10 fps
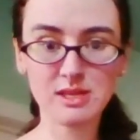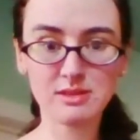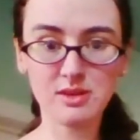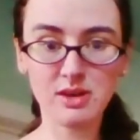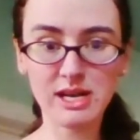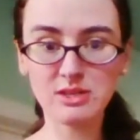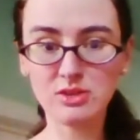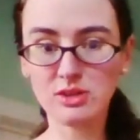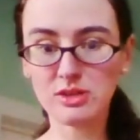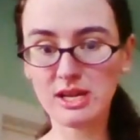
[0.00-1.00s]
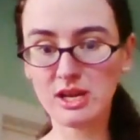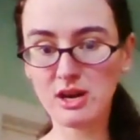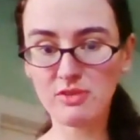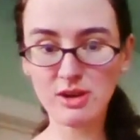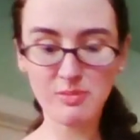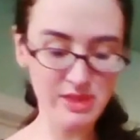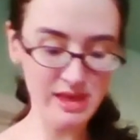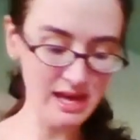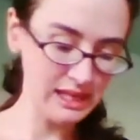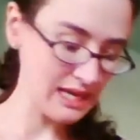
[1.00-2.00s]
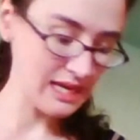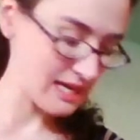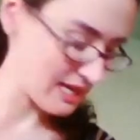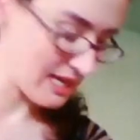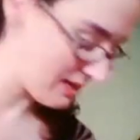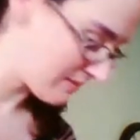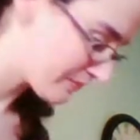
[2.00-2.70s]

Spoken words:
So I took and covered up that line